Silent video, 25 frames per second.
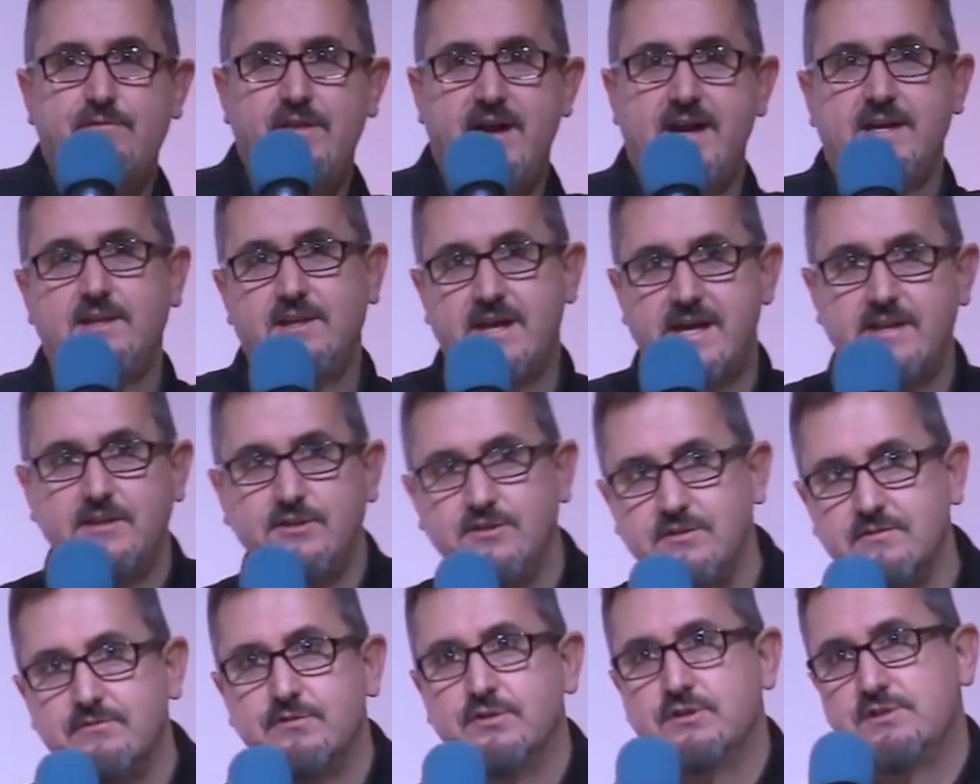at Yada
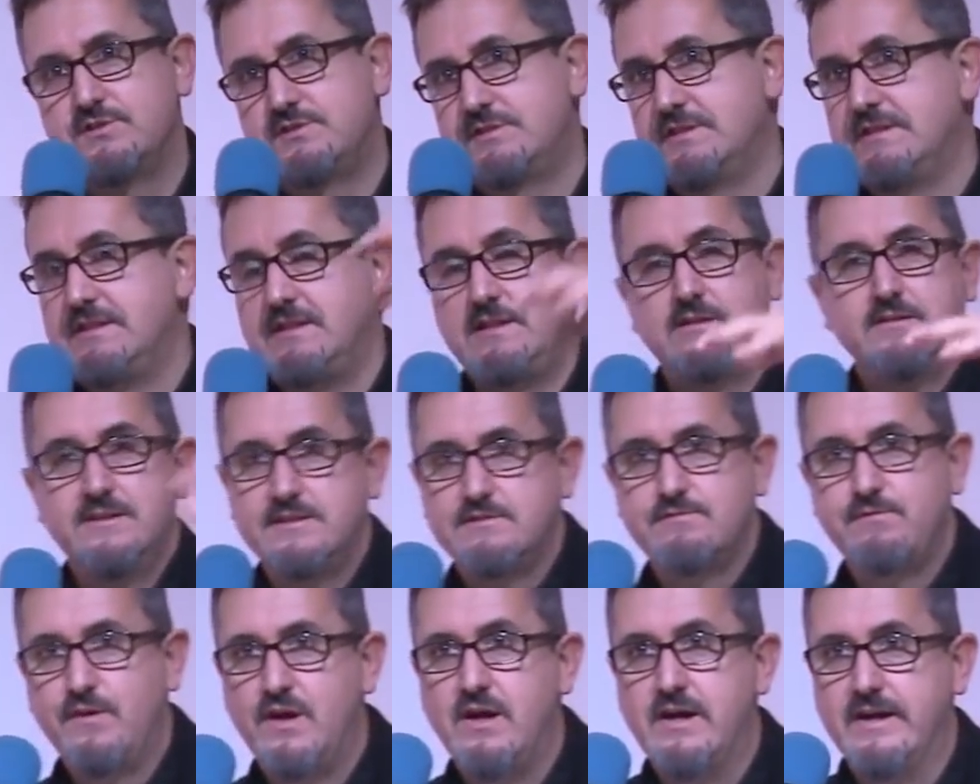University, and that's
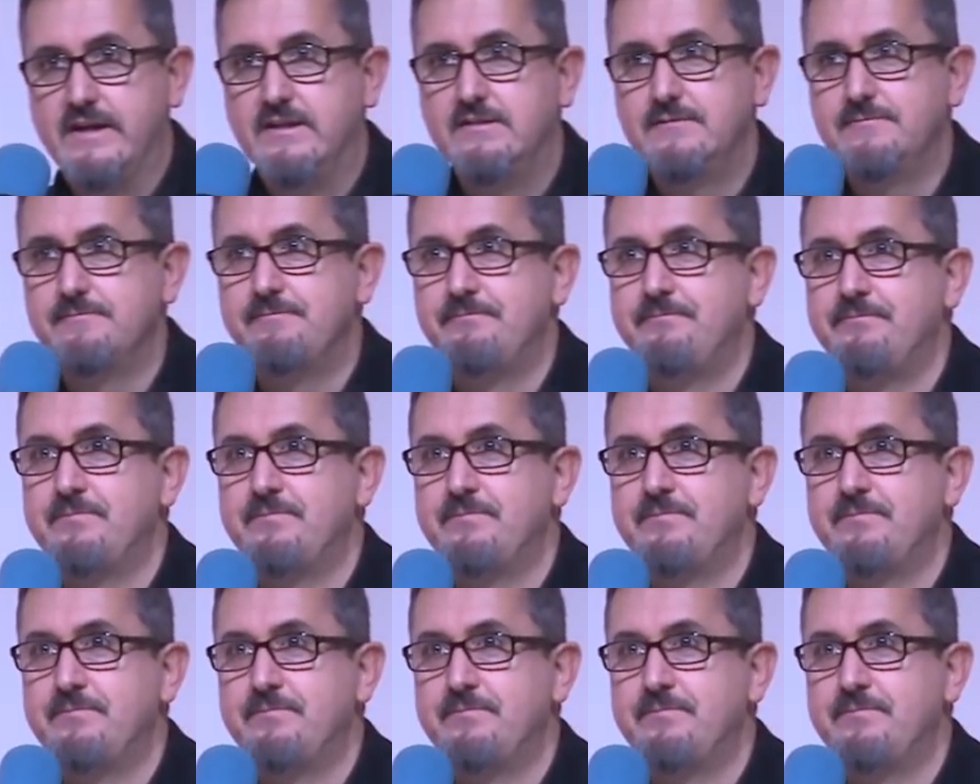fine.